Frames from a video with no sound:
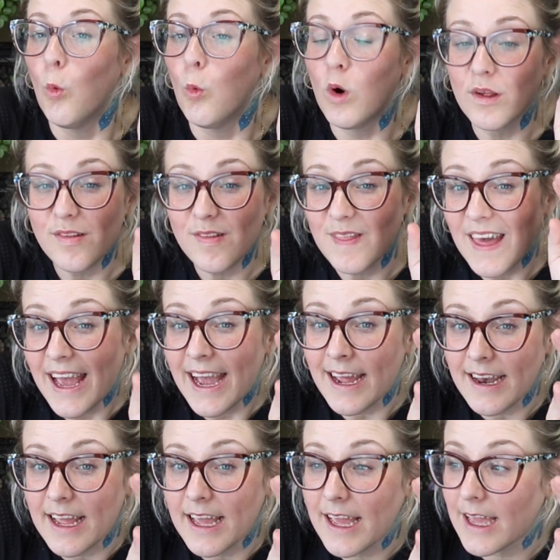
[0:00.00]
was
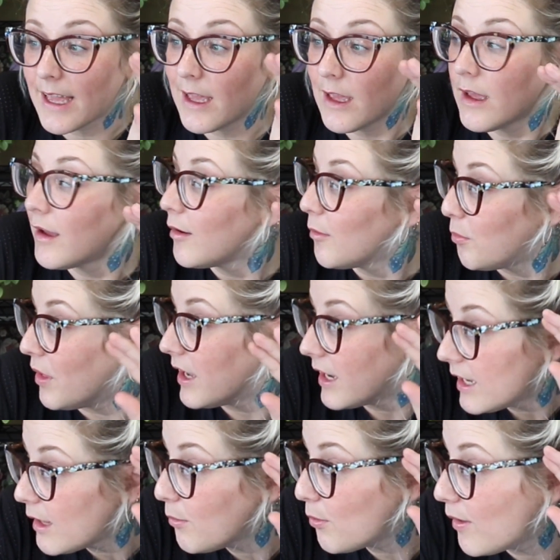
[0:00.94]
that a
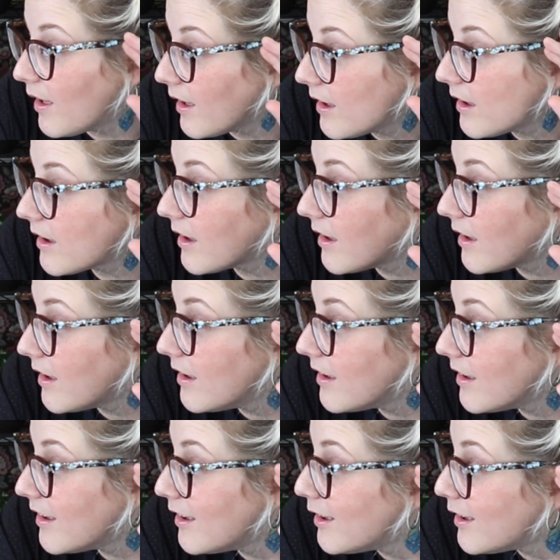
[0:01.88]
blankety blank
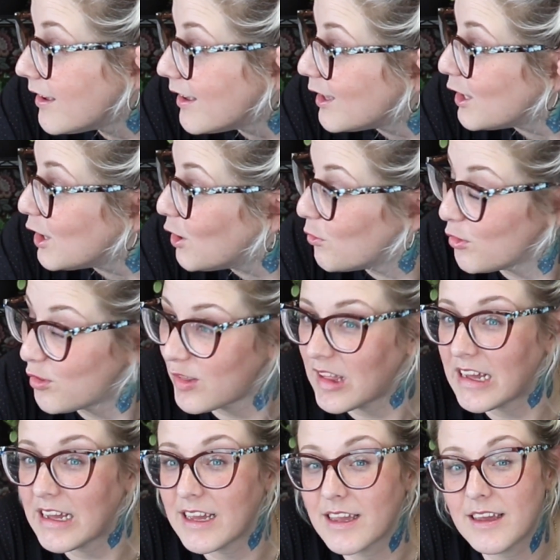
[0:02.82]
and he was
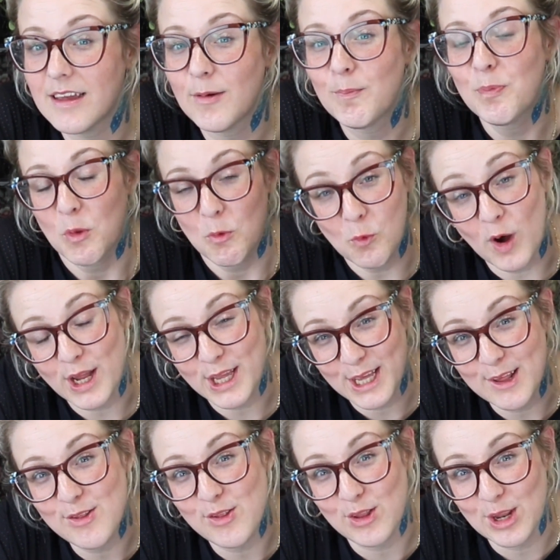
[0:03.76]
like why
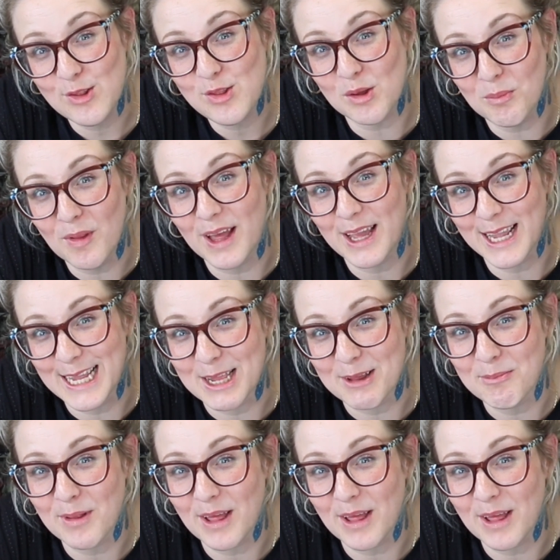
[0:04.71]
yes it is a blankety